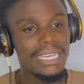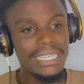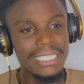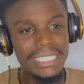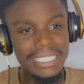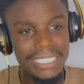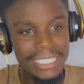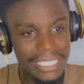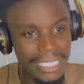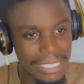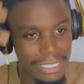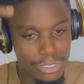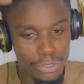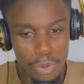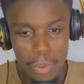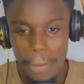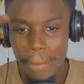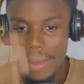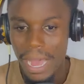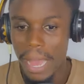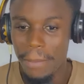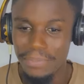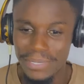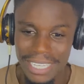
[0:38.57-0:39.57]
This is your
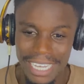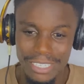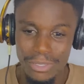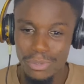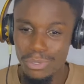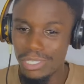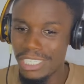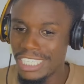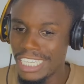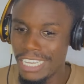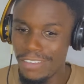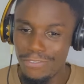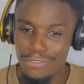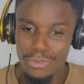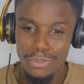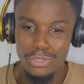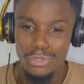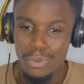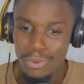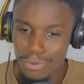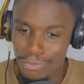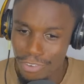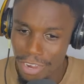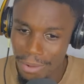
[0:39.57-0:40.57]
Maps that's always giving
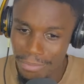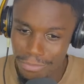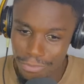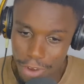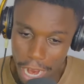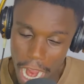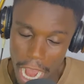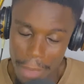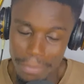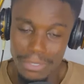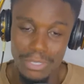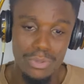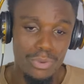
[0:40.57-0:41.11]
us confirmed vibes.